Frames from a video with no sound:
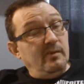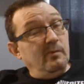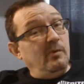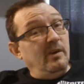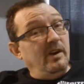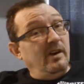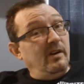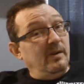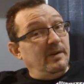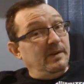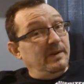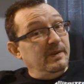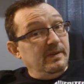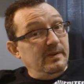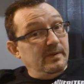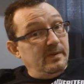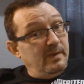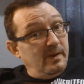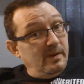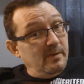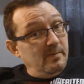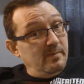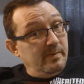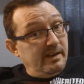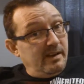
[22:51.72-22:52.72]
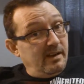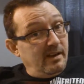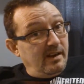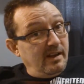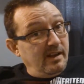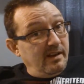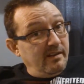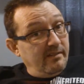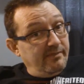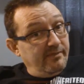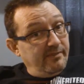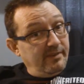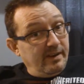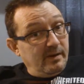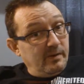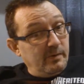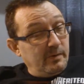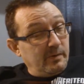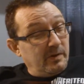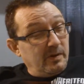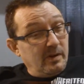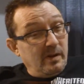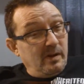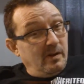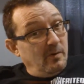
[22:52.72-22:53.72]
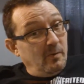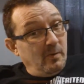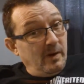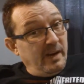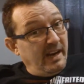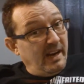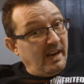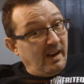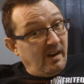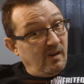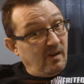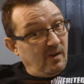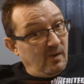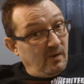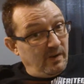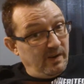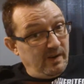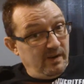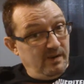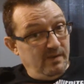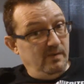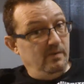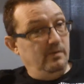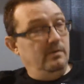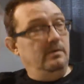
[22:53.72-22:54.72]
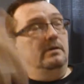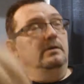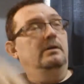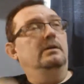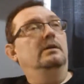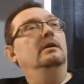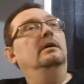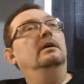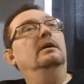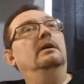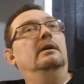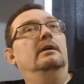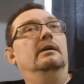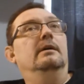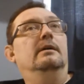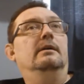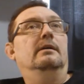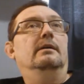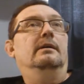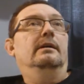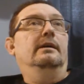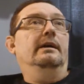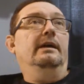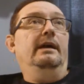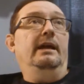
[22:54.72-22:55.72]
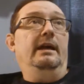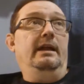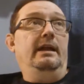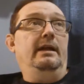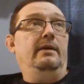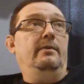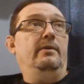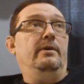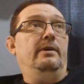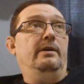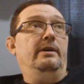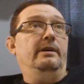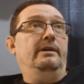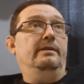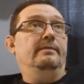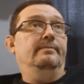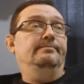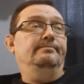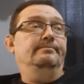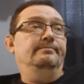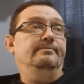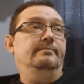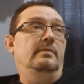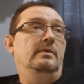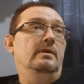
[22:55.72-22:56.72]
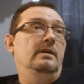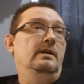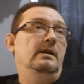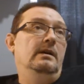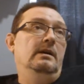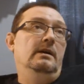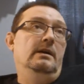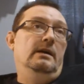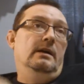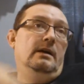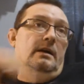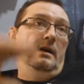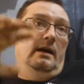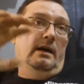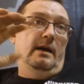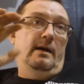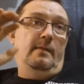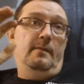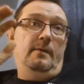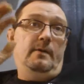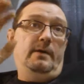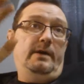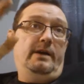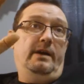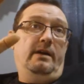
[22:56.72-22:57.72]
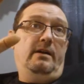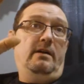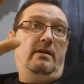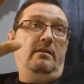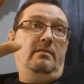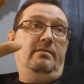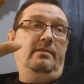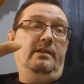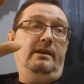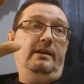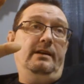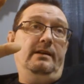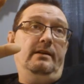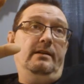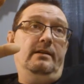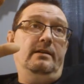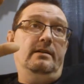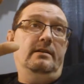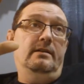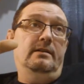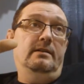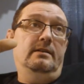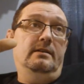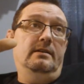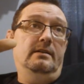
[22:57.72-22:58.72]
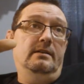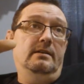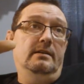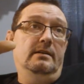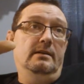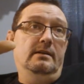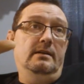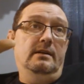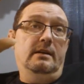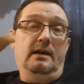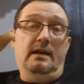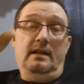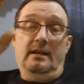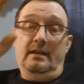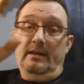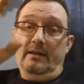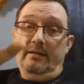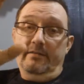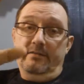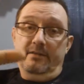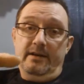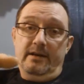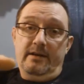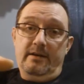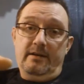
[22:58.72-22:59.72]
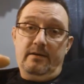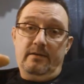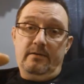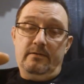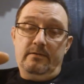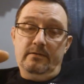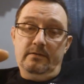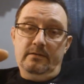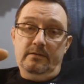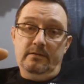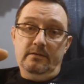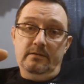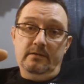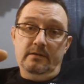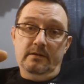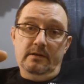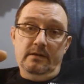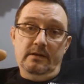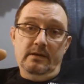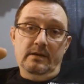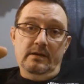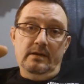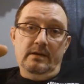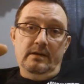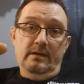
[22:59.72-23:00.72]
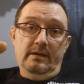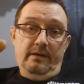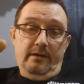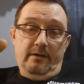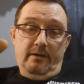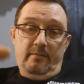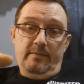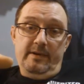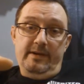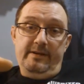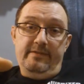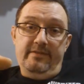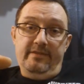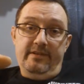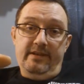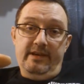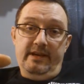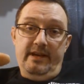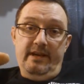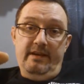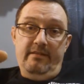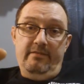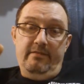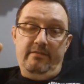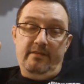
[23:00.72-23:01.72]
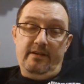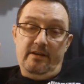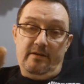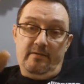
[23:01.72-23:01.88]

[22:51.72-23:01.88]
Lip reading: We all do stupid stuff, folks. We all do. Anyway, I'm going to get off here. I love y'all. Y'all be safe.